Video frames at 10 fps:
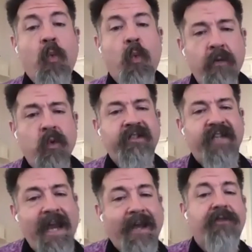We will
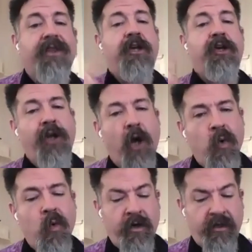take the
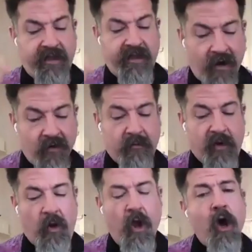known
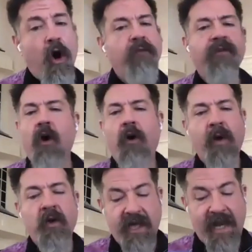terrible over
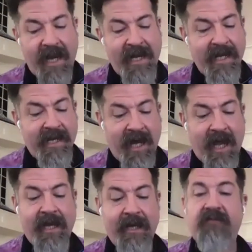almost any
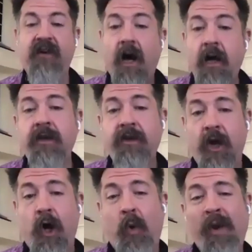kind of
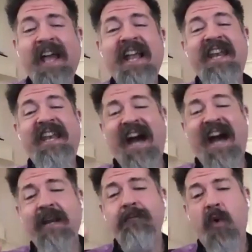unknown
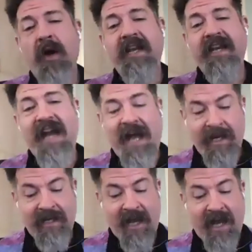
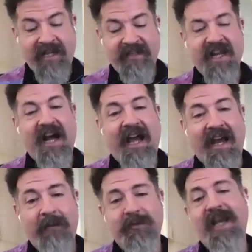9.99
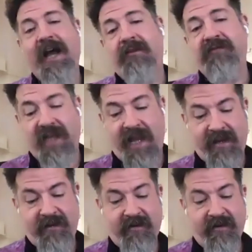times out of
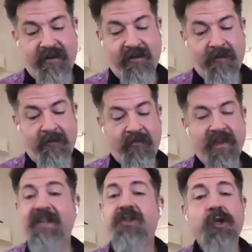10.
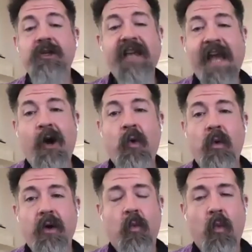It's just how
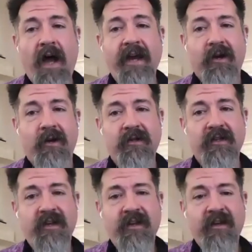we're wired,
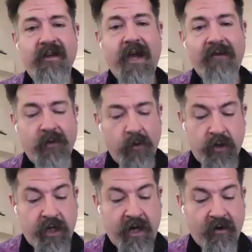
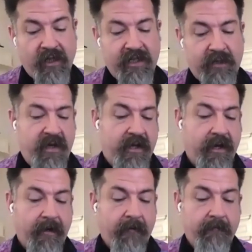evolutionarily speaking.